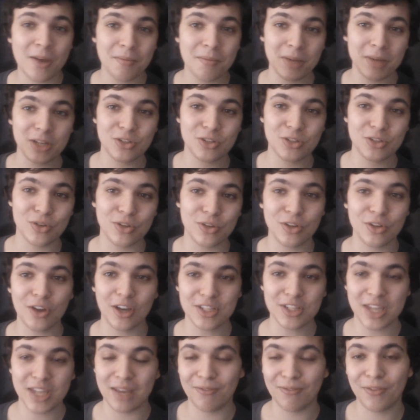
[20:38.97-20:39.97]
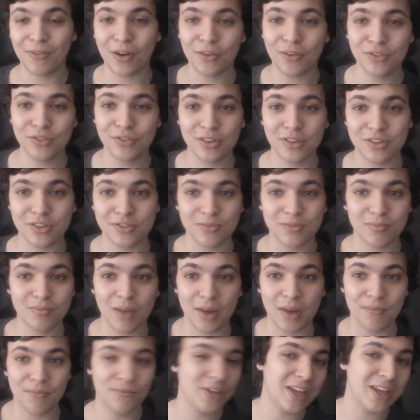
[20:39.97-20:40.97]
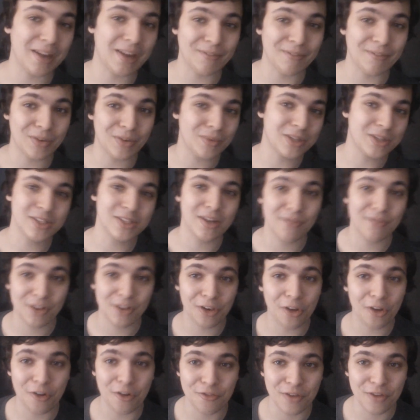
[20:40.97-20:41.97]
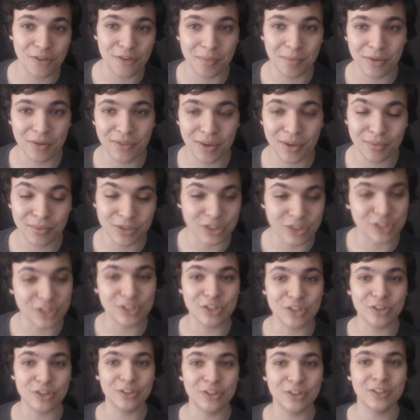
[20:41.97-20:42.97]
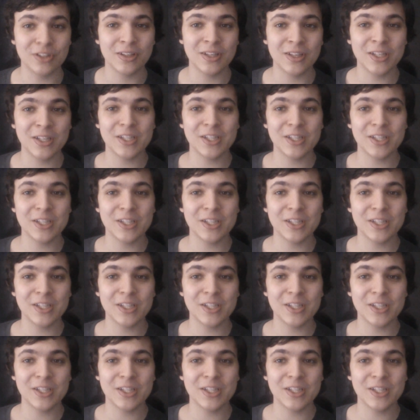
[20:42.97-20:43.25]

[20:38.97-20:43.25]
Make sure you guys get involved, because I think everyone's having a lot of fun with it, which is good.